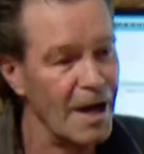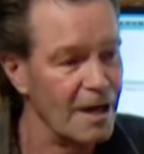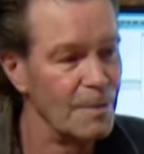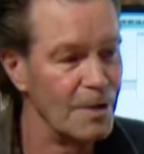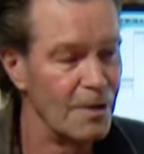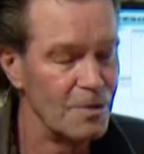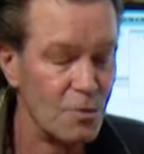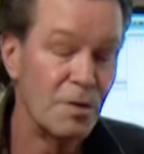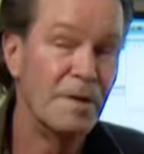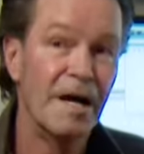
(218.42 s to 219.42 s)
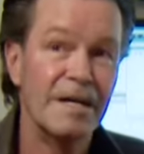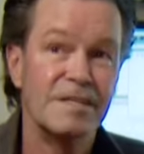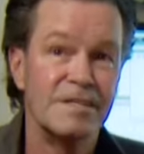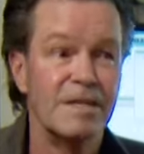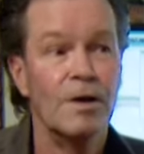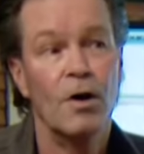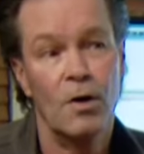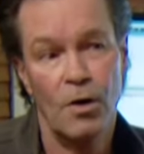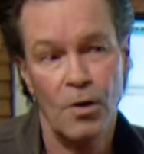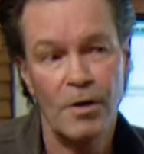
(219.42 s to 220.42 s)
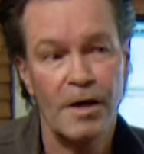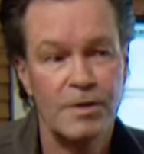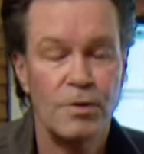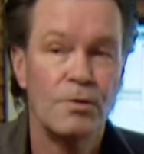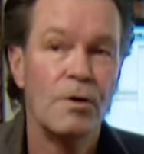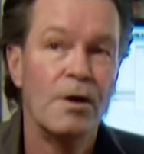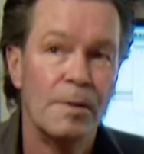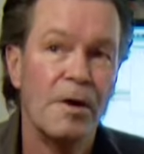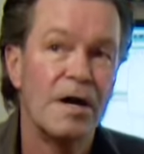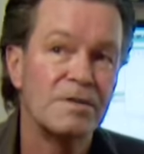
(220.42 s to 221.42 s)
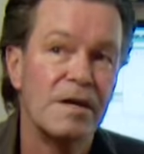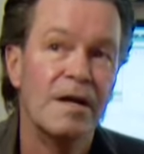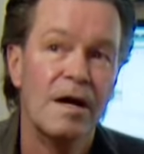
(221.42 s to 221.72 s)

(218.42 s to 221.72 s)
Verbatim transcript: That's why Rob's predecessor Ron has an idea: